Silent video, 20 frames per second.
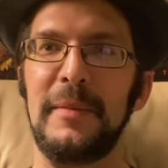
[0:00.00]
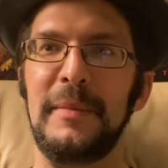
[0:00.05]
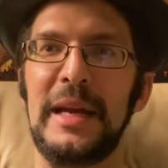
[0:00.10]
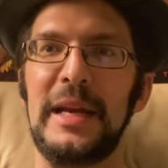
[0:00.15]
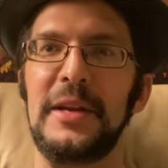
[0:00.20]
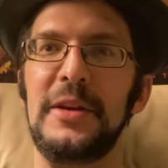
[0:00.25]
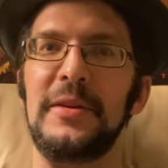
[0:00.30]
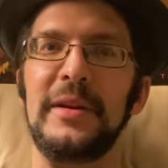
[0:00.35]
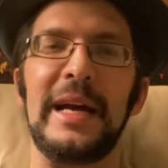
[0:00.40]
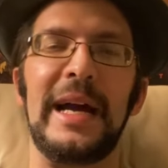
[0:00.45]

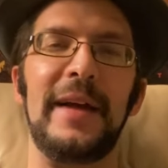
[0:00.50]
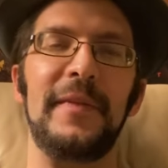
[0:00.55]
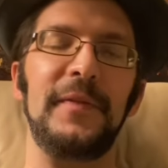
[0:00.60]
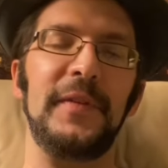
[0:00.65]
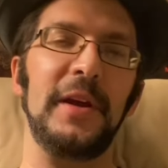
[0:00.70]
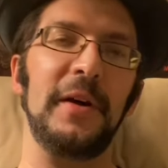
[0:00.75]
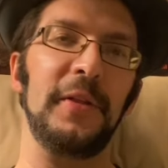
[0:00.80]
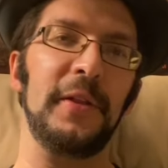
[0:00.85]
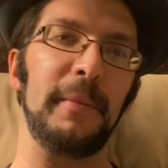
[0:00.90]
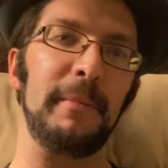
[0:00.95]
You got
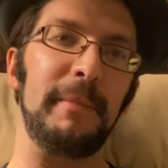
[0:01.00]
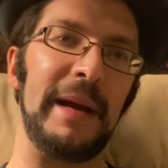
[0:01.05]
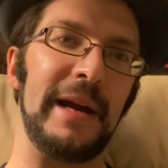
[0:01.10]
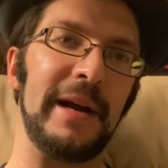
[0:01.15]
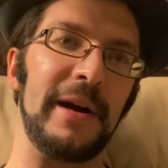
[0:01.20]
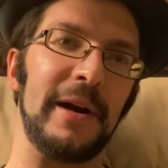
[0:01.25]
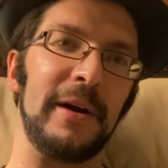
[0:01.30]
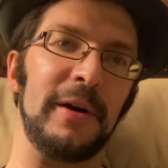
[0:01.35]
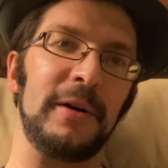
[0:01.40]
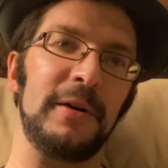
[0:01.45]
the
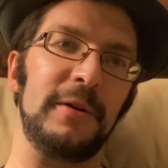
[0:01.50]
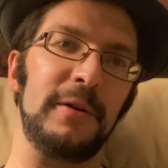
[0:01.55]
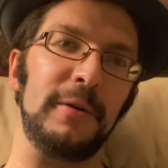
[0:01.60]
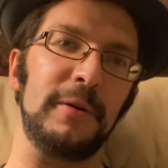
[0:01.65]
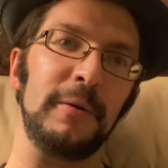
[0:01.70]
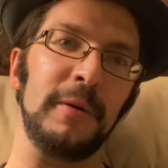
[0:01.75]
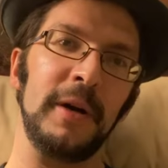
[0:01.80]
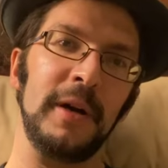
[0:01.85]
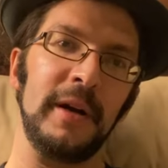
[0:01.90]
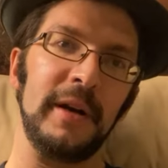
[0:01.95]
mayor
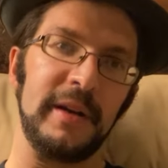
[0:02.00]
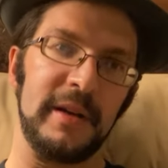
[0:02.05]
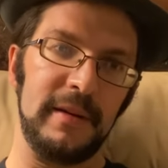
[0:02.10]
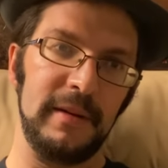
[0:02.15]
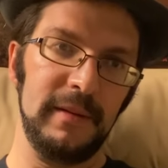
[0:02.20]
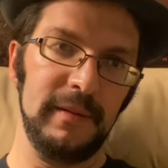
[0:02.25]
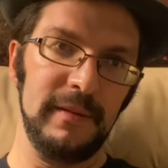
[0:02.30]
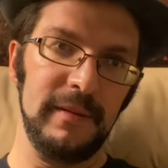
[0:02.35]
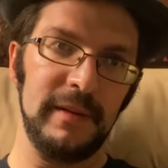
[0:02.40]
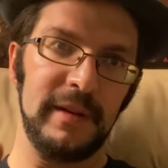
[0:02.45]
who
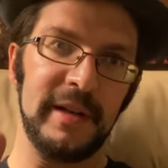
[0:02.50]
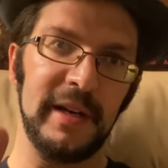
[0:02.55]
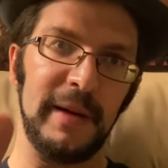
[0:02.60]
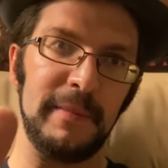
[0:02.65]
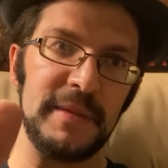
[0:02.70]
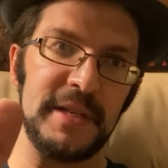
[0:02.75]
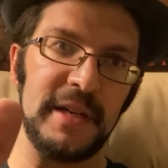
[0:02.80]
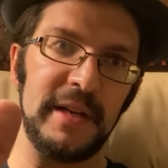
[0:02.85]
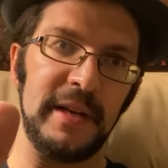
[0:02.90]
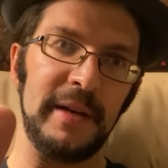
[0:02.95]

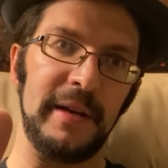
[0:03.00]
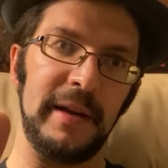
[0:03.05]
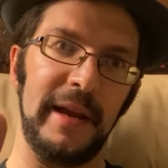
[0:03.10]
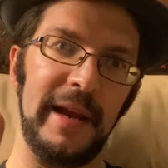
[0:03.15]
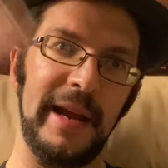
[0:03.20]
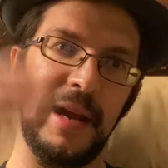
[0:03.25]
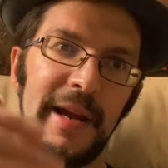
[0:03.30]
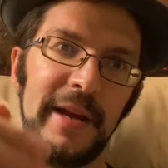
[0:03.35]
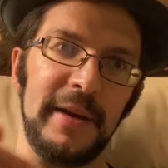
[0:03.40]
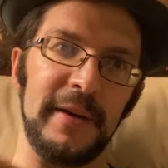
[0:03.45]
comes in
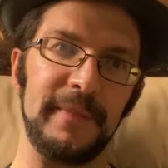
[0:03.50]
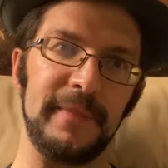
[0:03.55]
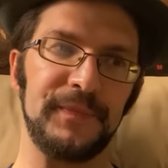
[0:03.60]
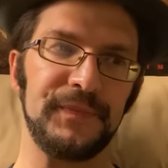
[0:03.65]
and